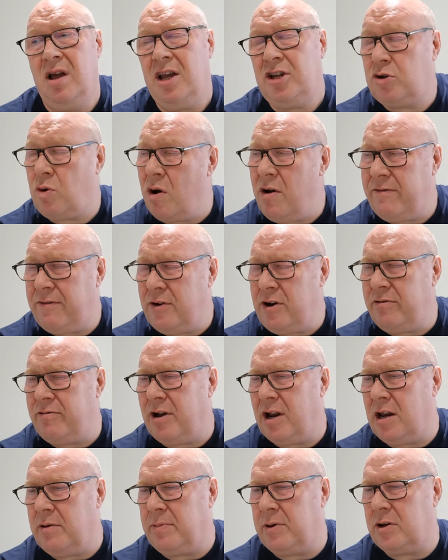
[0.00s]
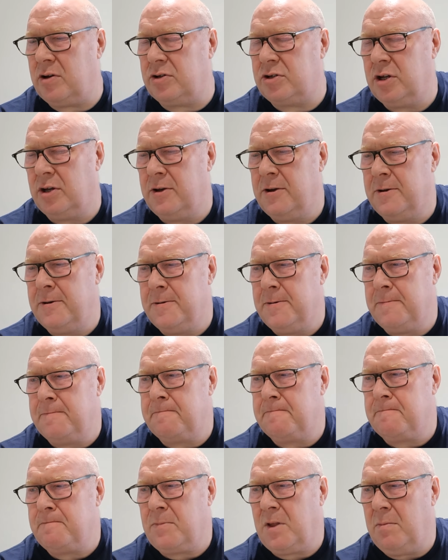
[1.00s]
It's quite funny really, because
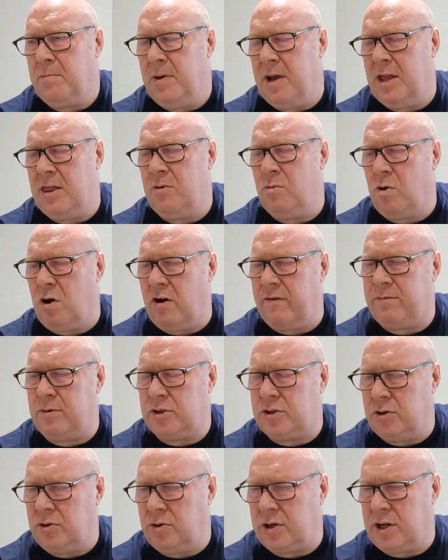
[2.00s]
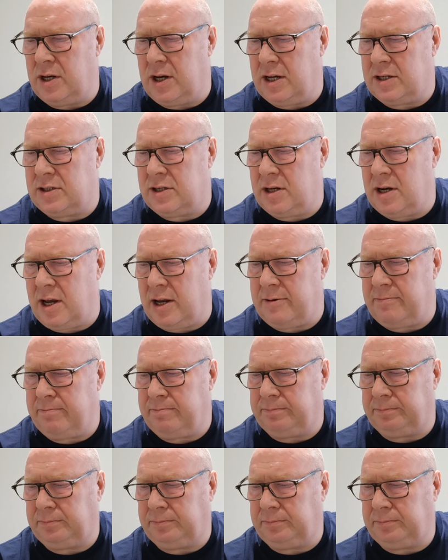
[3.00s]
me and the wife were talking yesterday